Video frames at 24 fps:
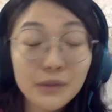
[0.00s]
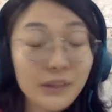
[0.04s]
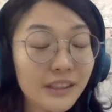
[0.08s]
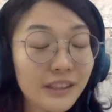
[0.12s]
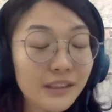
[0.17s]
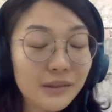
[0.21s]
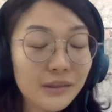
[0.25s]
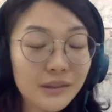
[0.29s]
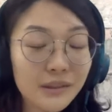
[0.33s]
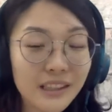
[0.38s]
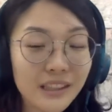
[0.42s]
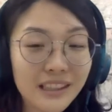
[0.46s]

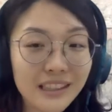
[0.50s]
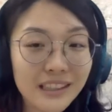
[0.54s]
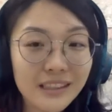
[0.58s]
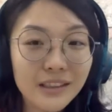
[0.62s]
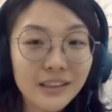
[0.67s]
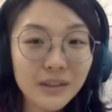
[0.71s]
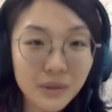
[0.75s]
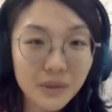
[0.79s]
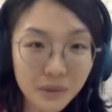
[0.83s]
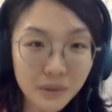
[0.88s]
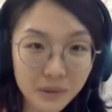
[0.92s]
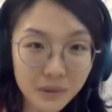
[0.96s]
students who
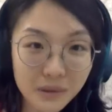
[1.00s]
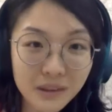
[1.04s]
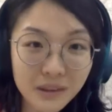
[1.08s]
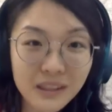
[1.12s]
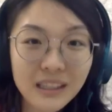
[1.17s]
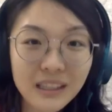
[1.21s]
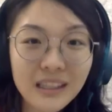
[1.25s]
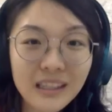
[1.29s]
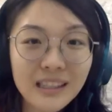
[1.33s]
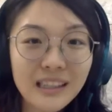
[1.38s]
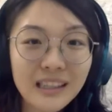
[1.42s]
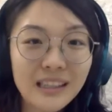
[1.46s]
are in
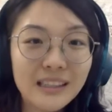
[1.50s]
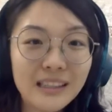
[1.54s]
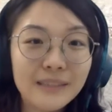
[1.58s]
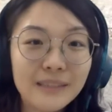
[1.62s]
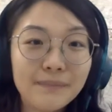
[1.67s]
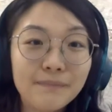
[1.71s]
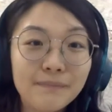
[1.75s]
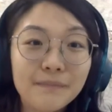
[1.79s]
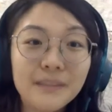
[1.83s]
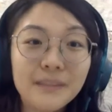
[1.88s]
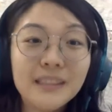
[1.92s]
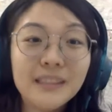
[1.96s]
school
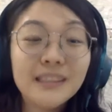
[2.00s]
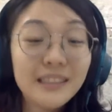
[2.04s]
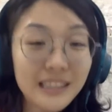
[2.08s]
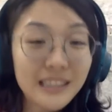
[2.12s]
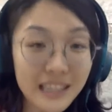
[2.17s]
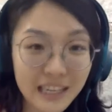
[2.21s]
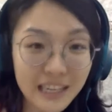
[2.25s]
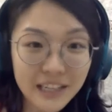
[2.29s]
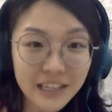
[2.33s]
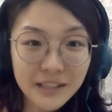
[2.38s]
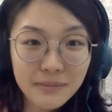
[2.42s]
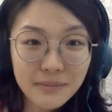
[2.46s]
and the
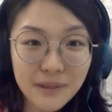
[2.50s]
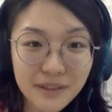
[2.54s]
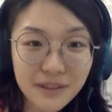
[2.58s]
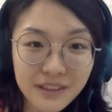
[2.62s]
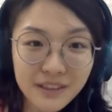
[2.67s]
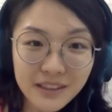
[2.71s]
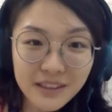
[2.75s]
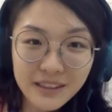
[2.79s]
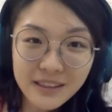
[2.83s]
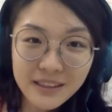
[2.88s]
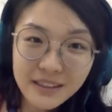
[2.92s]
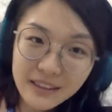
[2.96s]
learning
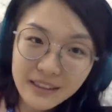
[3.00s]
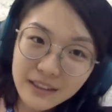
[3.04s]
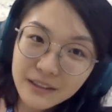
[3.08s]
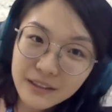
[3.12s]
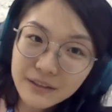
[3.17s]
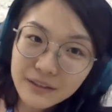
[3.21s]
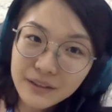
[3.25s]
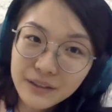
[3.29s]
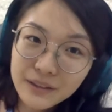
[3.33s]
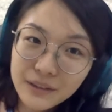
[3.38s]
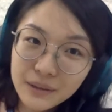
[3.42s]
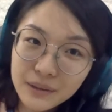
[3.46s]
experience
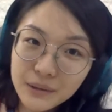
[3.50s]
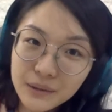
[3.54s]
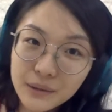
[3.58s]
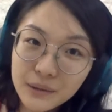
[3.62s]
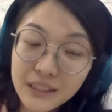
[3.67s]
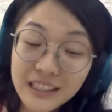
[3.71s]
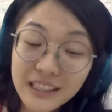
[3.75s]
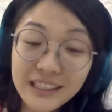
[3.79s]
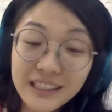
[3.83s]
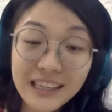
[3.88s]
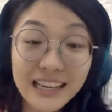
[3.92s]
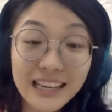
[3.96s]
itself.
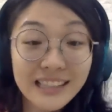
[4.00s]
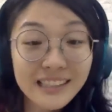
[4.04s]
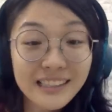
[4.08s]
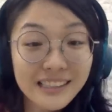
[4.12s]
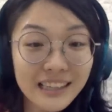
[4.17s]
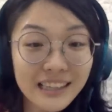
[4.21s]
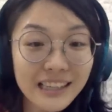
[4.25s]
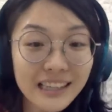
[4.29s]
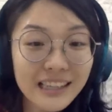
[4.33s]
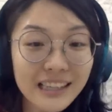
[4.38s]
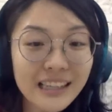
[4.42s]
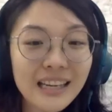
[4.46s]
So in
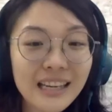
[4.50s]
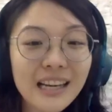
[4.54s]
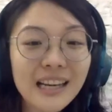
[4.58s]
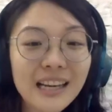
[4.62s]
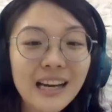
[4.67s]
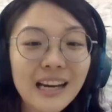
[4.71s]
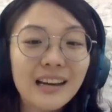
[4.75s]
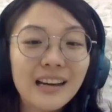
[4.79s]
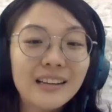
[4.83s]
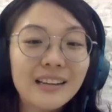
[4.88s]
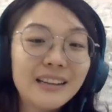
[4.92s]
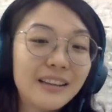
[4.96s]
EdTech,
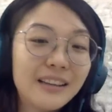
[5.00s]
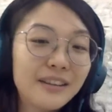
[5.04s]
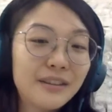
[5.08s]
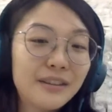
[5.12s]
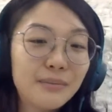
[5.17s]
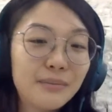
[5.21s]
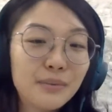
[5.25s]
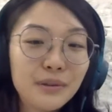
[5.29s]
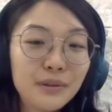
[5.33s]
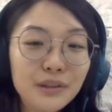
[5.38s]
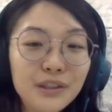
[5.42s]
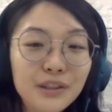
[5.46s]
he
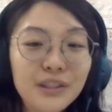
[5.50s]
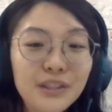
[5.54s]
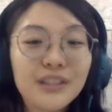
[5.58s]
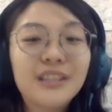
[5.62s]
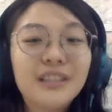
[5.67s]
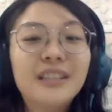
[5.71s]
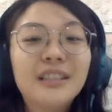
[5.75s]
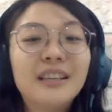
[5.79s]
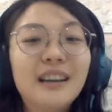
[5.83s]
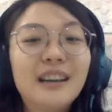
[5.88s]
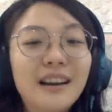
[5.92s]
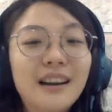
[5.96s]
has
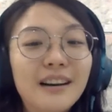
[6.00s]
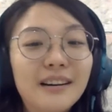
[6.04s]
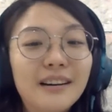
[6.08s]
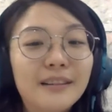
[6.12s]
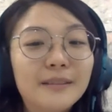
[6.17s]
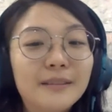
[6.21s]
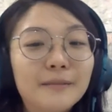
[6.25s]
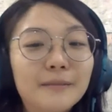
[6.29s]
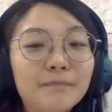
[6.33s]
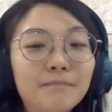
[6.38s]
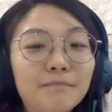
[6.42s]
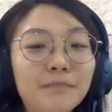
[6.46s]
pushed
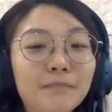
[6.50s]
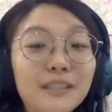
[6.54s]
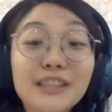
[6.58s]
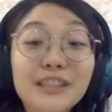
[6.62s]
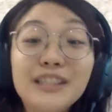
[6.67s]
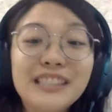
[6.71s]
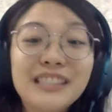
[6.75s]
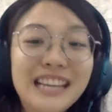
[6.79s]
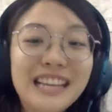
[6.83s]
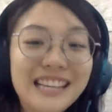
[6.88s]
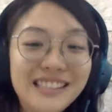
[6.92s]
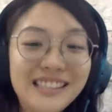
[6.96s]

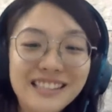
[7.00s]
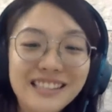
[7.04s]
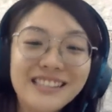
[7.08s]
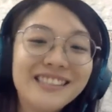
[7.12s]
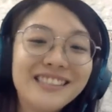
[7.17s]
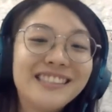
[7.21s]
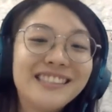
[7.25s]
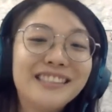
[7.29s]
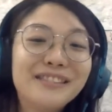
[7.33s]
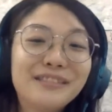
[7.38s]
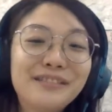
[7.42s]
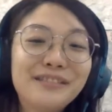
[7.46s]

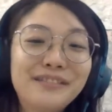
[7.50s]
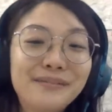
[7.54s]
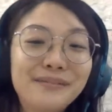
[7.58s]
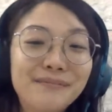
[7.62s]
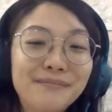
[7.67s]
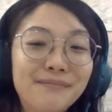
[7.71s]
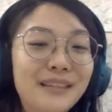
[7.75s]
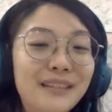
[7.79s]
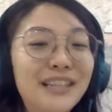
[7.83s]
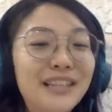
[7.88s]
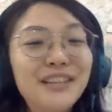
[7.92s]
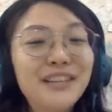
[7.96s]
digitization
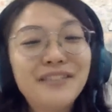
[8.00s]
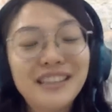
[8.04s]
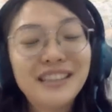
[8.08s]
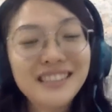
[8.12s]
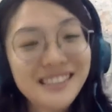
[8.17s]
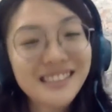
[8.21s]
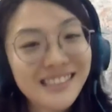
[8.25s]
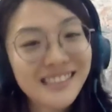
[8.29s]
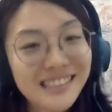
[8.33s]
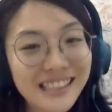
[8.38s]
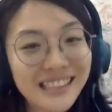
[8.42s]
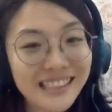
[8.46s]
much
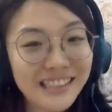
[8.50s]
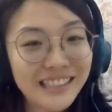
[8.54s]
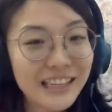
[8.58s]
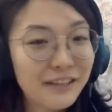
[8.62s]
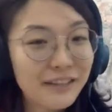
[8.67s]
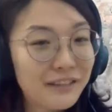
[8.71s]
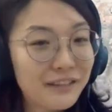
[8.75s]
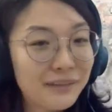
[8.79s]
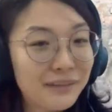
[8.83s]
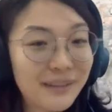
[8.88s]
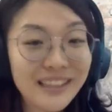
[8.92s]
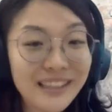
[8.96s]
faster than the
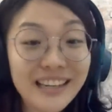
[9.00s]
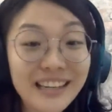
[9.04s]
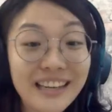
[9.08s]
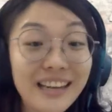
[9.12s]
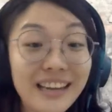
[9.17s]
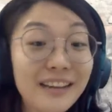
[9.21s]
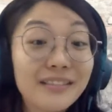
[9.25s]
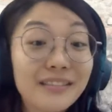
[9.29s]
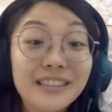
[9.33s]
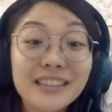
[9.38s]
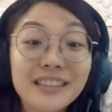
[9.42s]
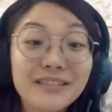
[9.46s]
government can
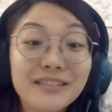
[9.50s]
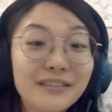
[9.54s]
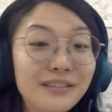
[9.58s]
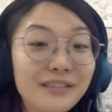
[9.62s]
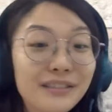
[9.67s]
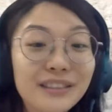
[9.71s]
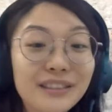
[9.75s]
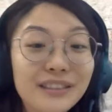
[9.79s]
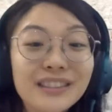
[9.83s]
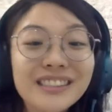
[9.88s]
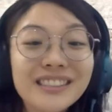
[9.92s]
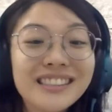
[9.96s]
ever
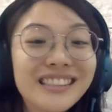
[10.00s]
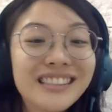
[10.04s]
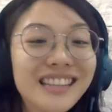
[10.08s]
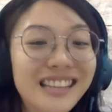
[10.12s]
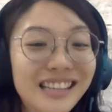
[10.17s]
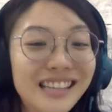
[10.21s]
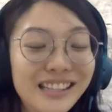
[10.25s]
enforce.